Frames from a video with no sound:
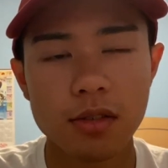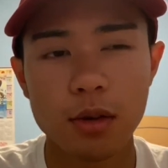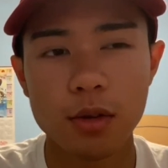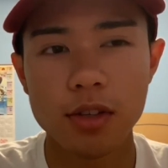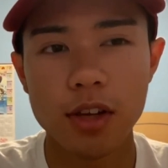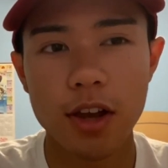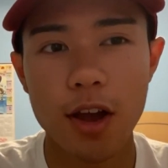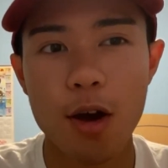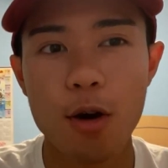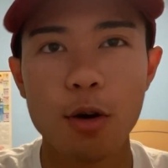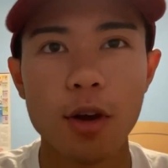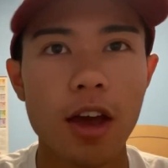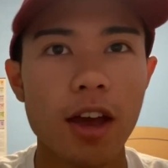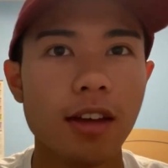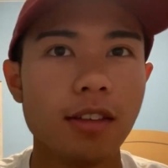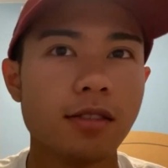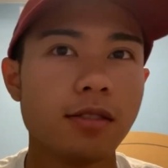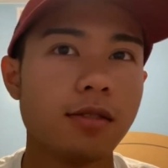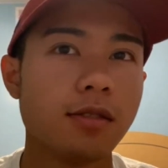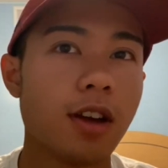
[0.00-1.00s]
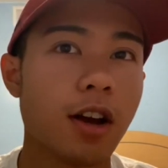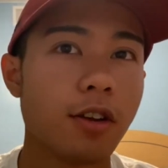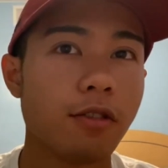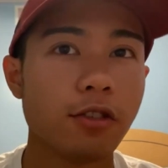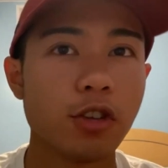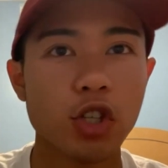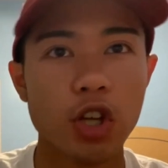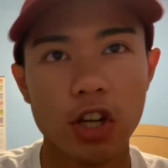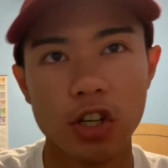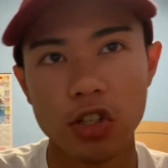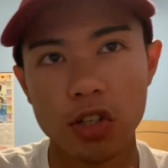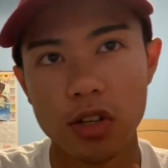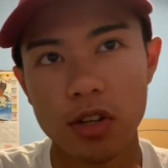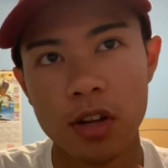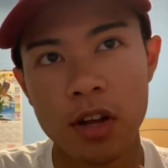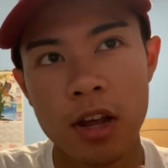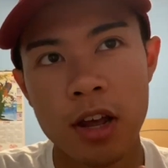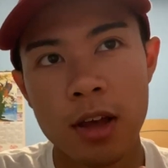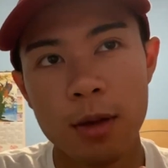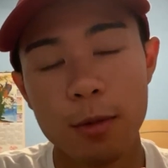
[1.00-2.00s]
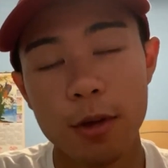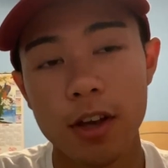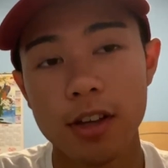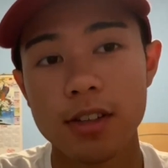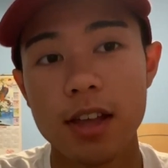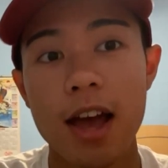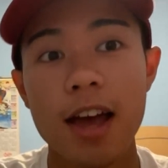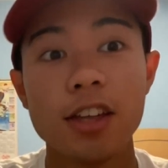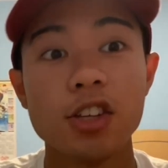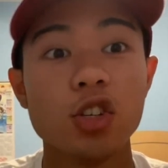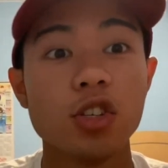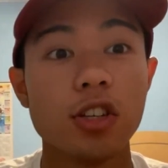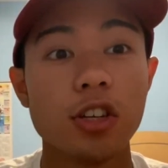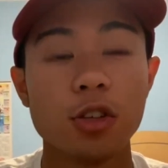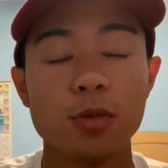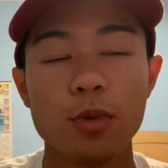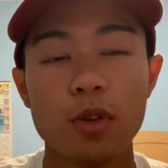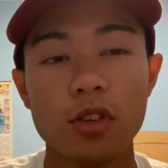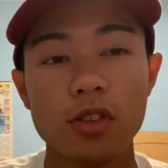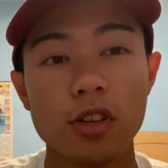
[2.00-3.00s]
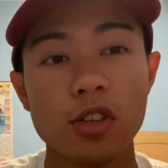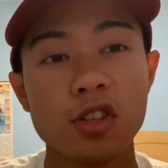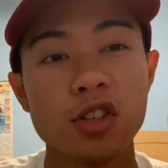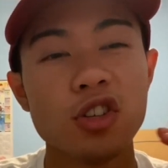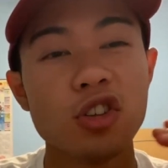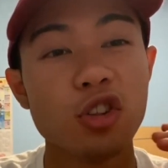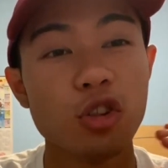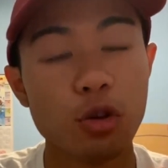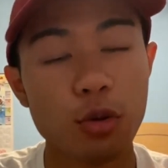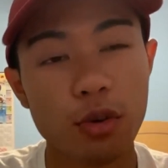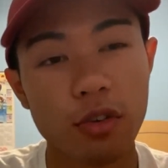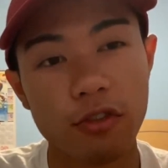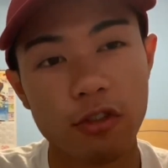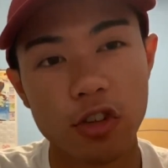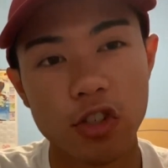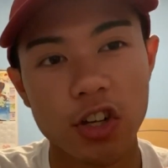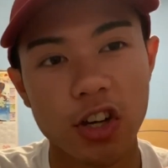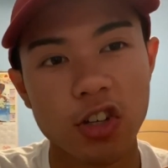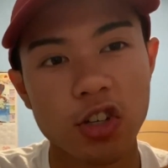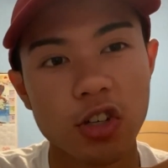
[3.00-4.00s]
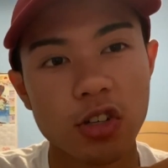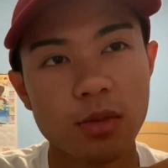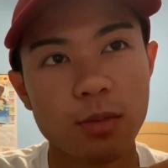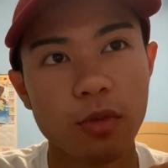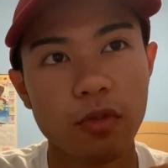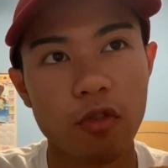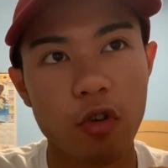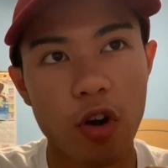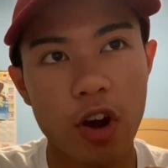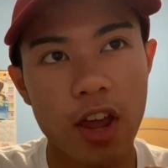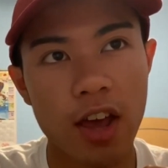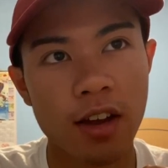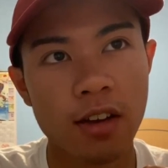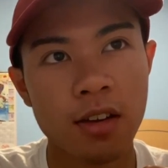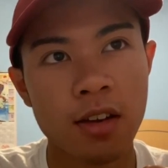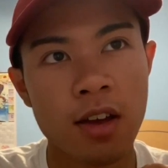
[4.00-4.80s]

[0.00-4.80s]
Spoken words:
So I was like, oh, okay, it's not a rejection, because I had just experienced a slew of rejections beforehand.